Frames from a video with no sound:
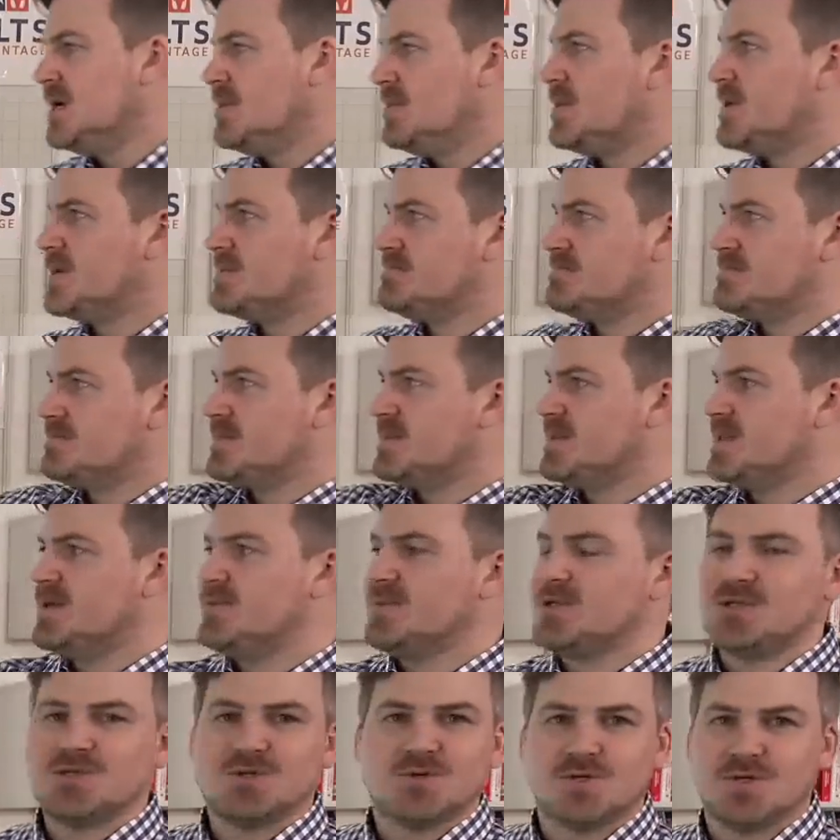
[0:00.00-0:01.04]
But let
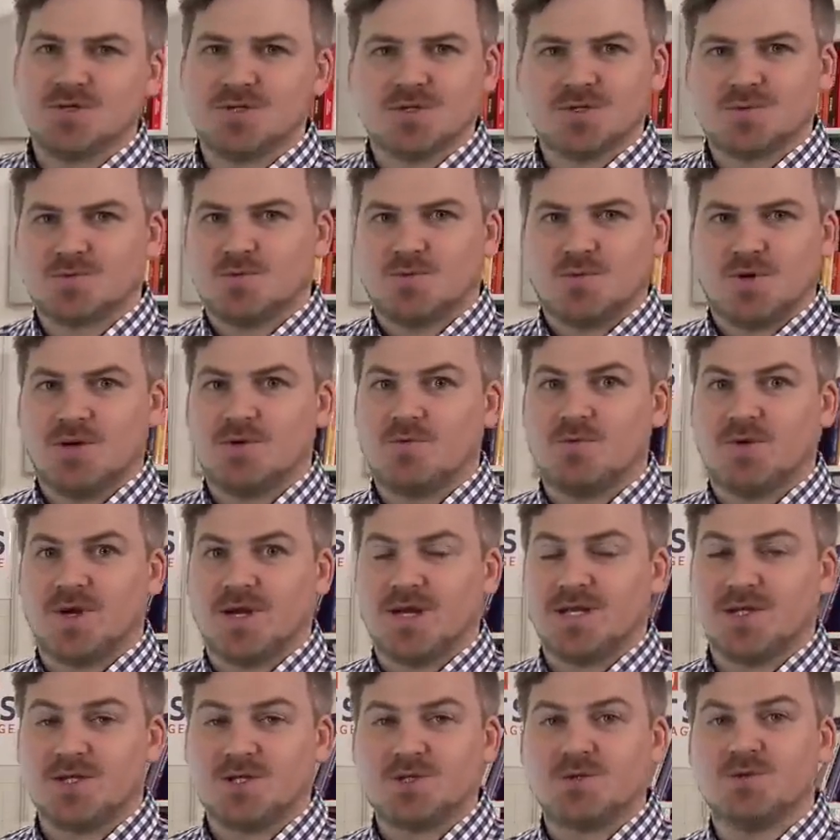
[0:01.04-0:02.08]
me show you just one
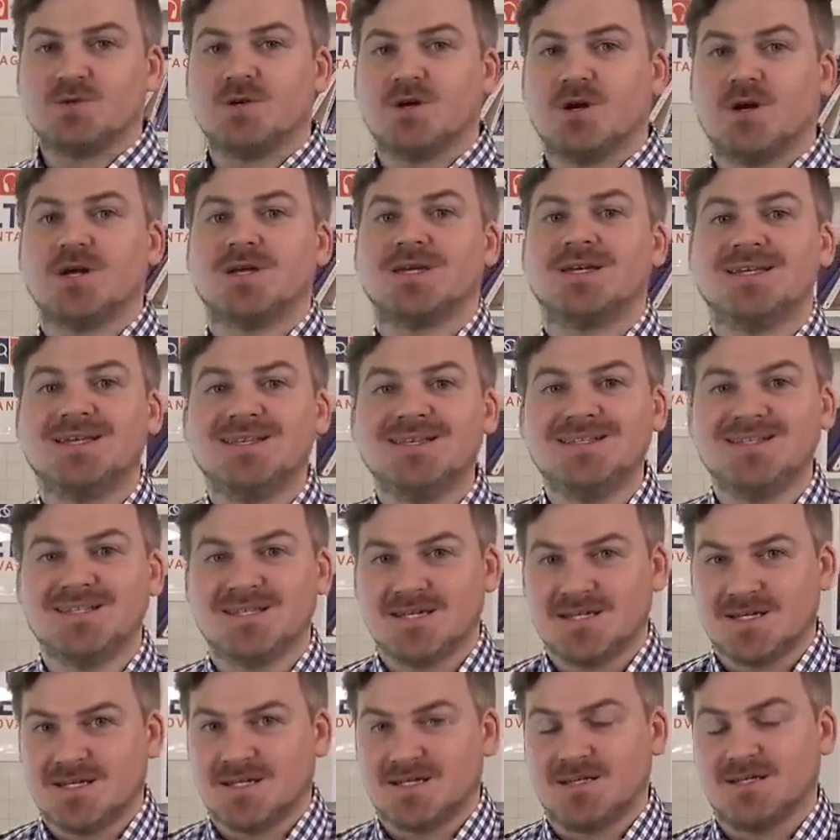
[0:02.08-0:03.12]
way and show you how easy
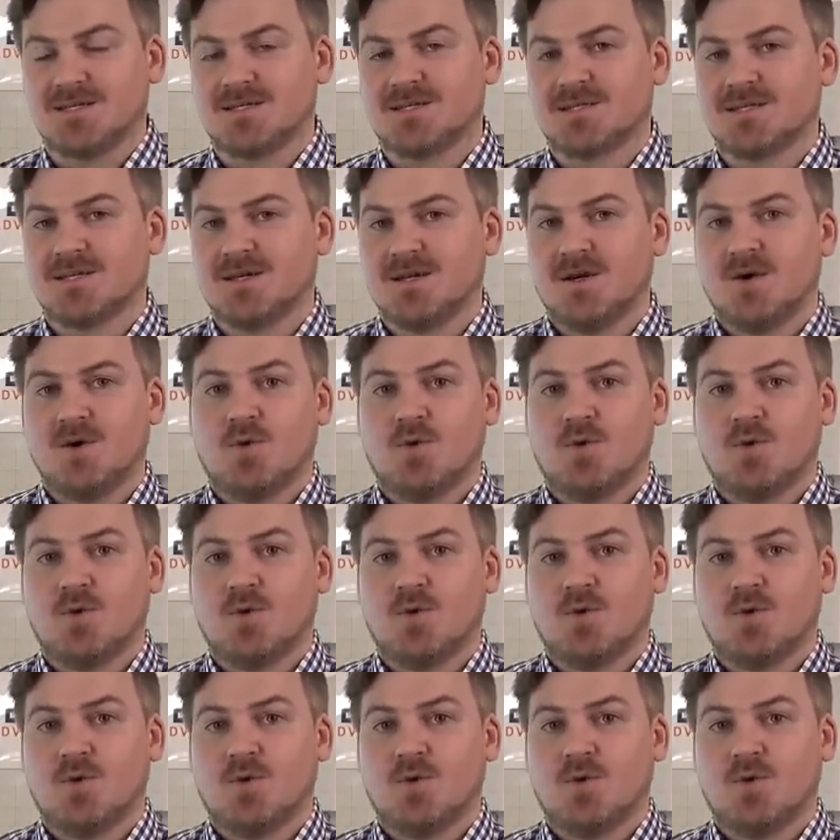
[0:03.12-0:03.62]
it is